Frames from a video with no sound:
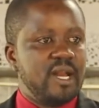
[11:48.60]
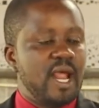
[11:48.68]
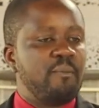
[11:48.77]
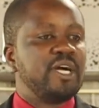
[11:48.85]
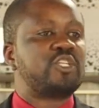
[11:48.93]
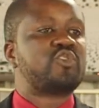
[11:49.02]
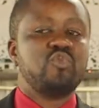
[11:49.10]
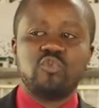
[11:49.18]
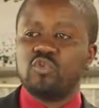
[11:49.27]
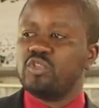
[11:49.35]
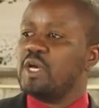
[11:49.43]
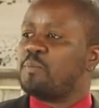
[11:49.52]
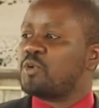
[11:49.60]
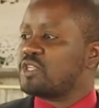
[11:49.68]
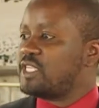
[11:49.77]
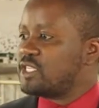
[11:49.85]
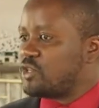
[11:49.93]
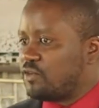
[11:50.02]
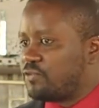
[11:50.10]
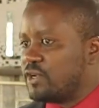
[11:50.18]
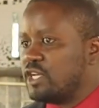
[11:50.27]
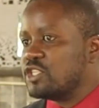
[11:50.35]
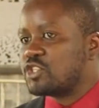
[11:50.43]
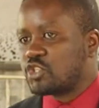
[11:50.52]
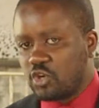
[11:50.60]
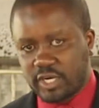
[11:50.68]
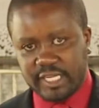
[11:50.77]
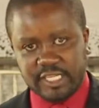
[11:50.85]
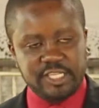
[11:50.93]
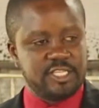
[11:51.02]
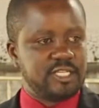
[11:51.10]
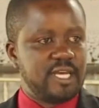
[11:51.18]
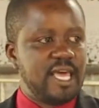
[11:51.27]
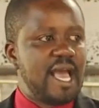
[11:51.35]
Number two, the process of storage.